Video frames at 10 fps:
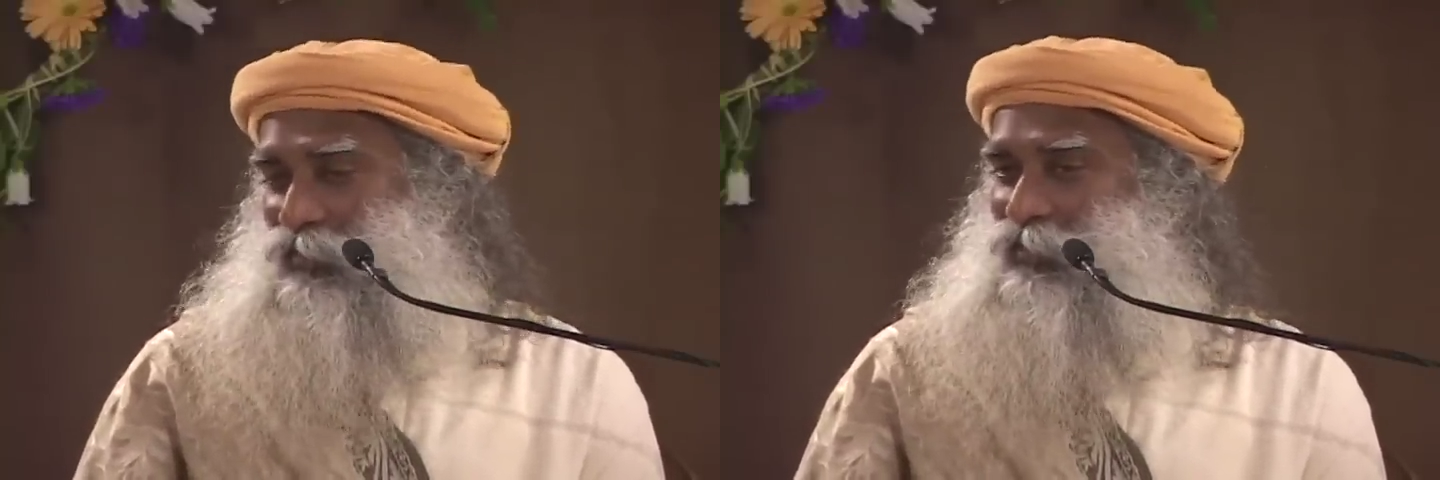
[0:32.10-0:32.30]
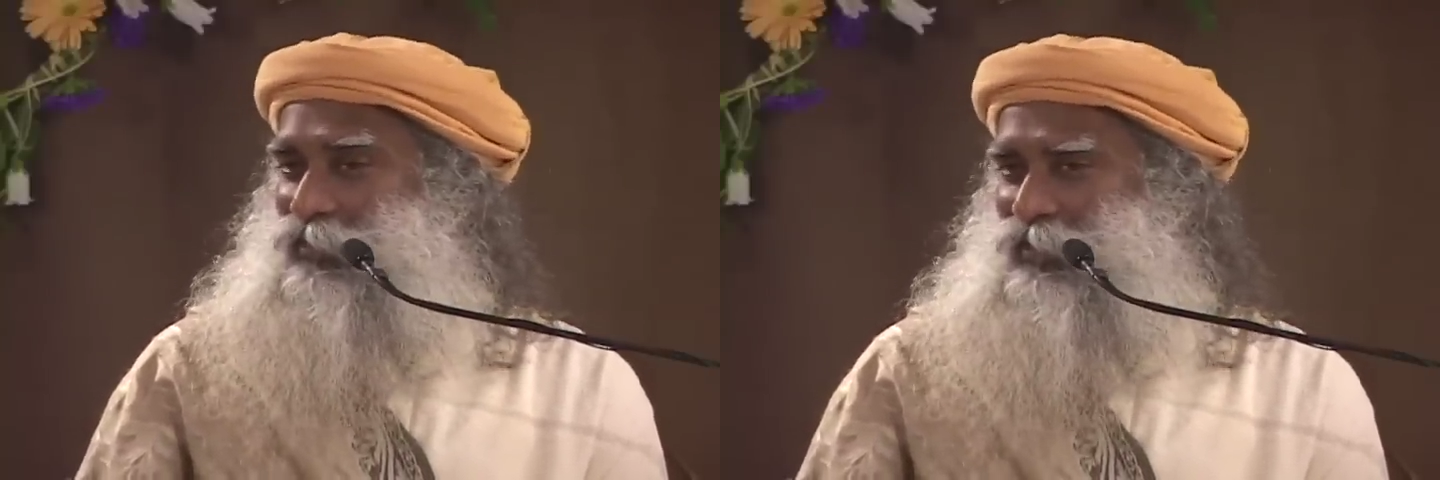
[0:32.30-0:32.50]

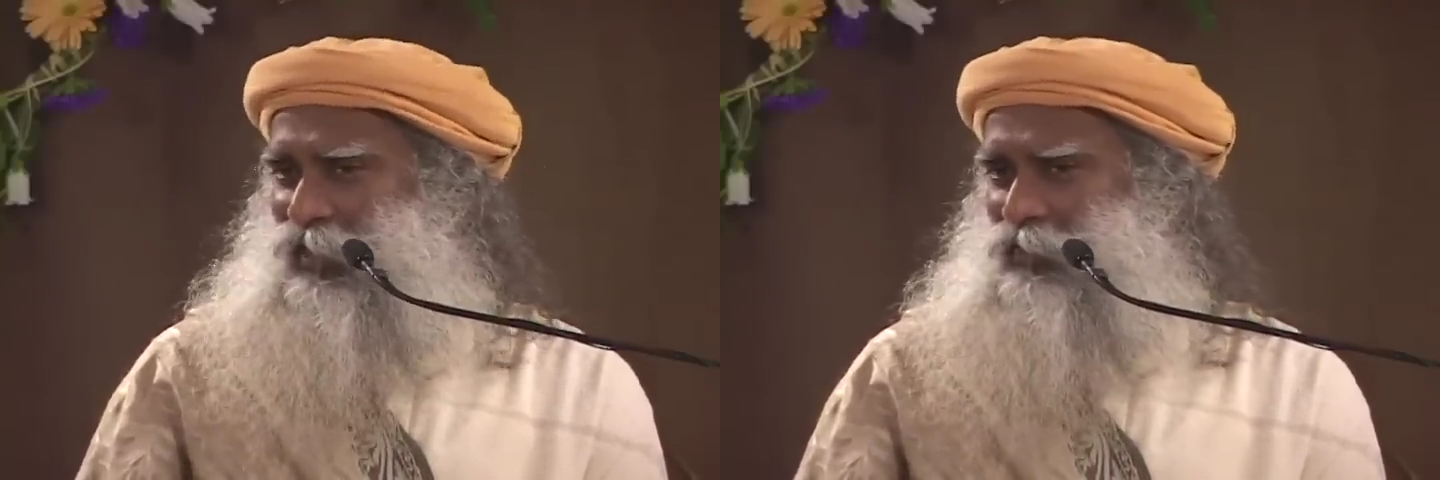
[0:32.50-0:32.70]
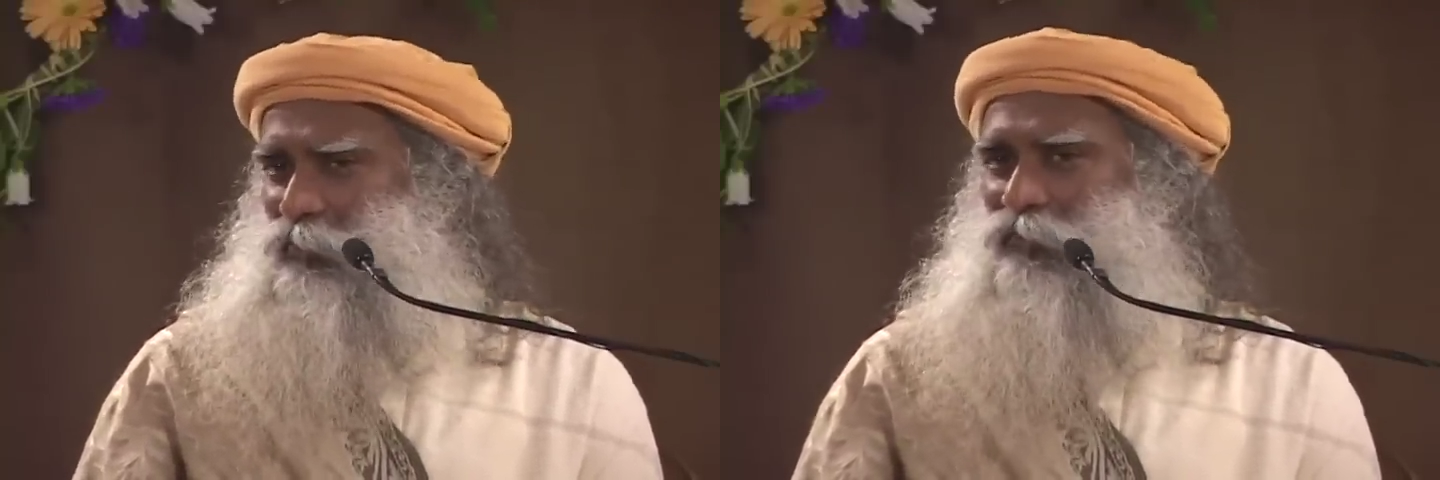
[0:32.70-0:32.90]
this,
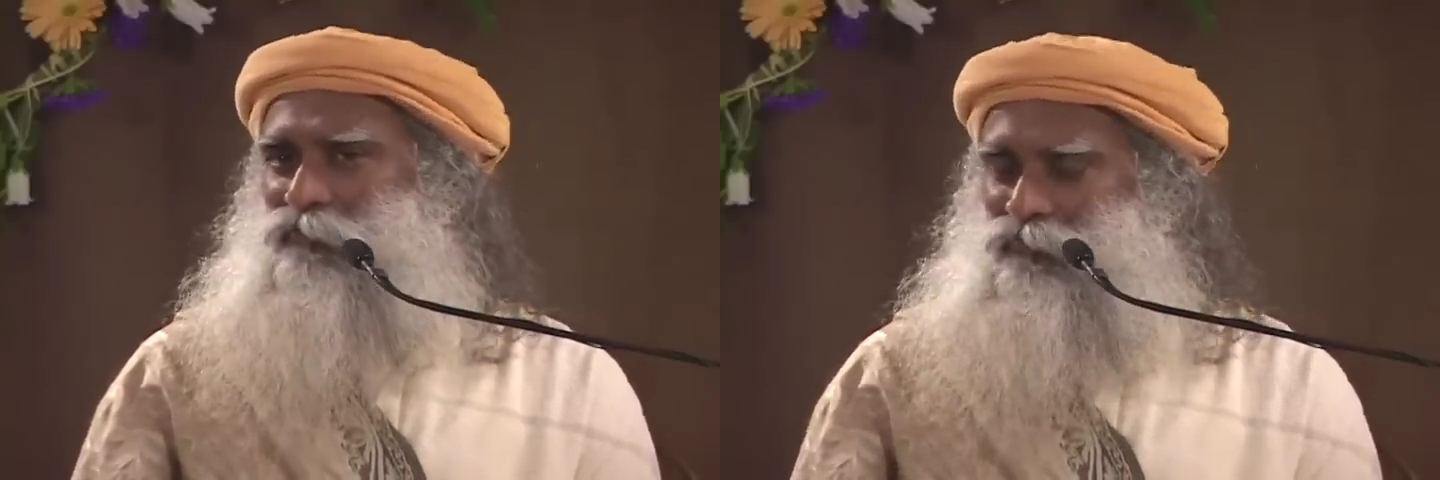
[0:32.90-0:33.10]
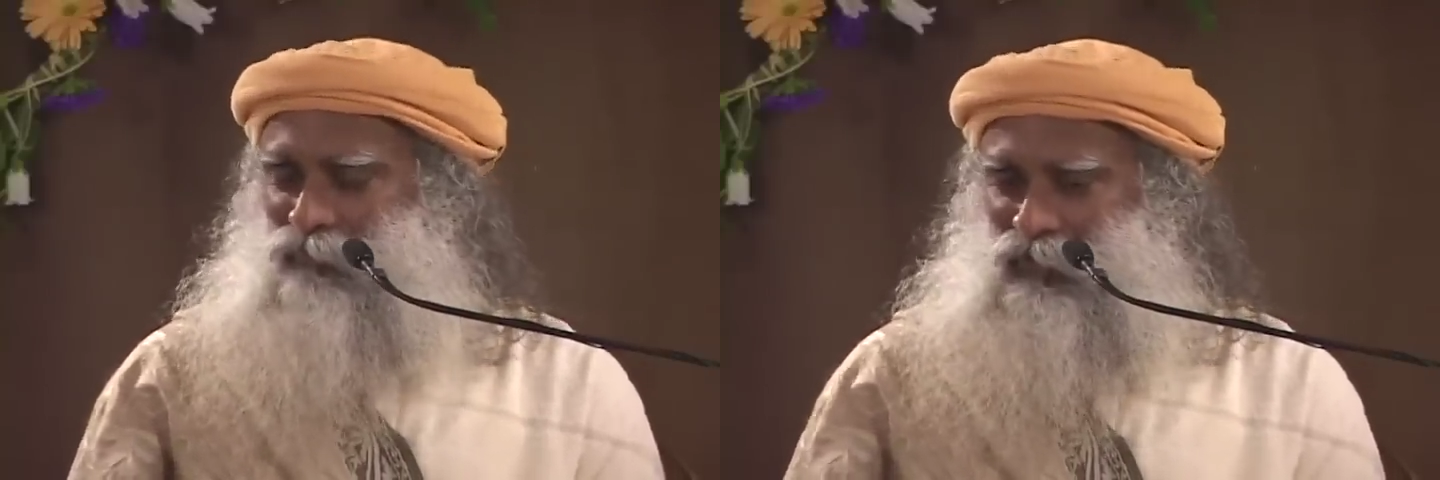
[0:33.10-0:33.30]
that, but
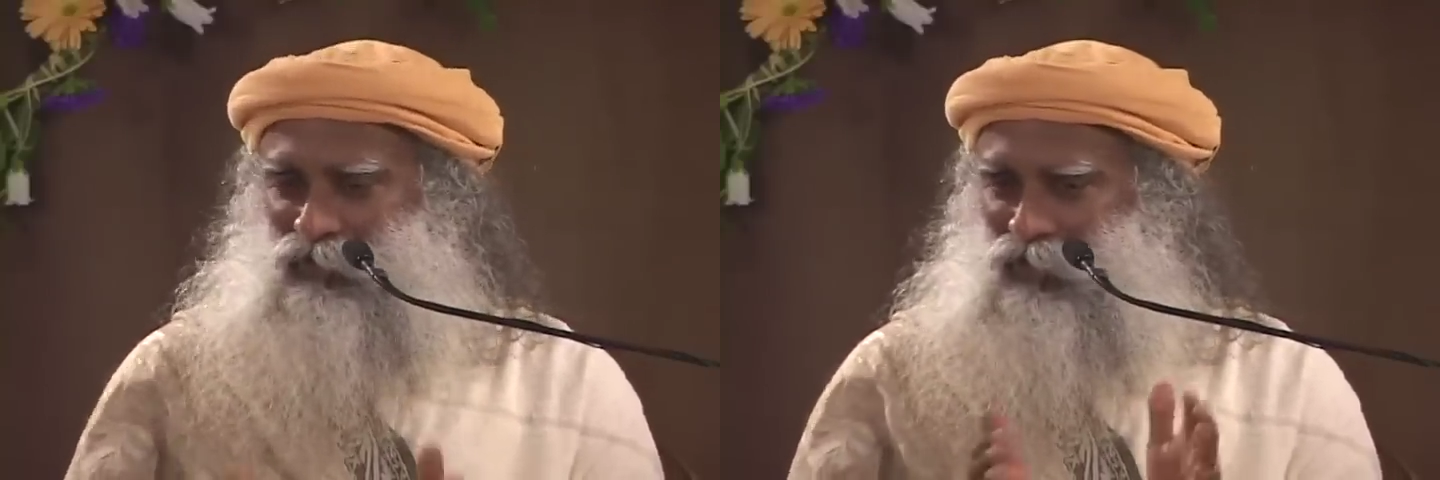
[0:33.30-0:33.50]
in